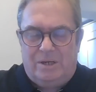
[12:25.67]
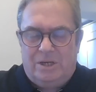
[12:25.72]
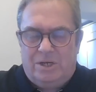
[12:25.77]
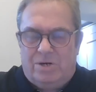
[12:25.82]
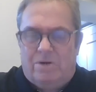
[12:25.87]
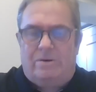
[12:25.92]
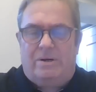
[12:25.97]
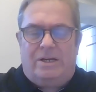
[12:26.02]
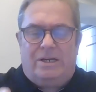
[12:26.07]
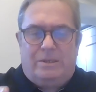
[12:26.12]

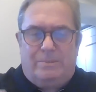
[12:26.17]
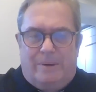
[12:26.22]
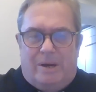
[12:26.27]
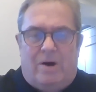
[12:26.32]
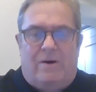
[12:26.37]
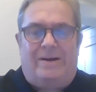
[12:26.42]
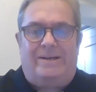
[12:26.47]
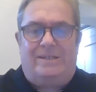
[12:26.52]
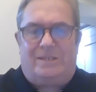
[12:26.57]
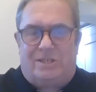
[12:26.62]
You don't need to be
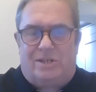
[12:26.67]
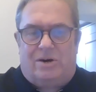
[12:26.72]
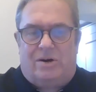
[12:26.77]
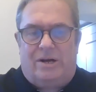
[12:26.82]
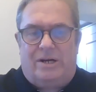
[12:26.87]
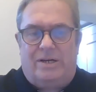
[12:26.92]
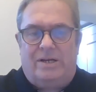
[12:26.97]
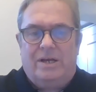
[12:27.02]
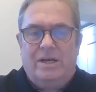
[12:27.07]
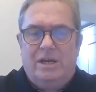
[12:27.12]

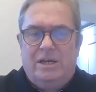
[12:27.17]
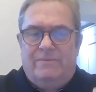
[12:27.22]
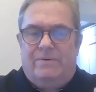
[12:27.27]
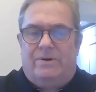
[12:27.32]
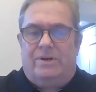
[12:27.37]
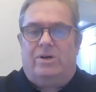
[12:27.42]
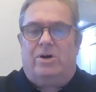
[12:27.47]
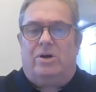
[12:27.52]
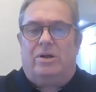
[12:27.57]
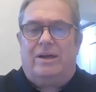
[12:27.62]
Einstein.
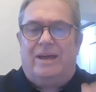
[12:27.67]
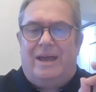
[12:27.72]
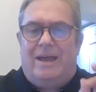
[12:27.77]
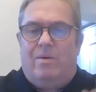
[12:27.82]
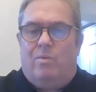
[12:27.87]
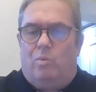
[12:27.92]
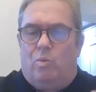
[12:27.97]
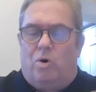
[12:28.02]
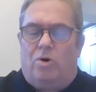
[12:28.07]
You've only got to hit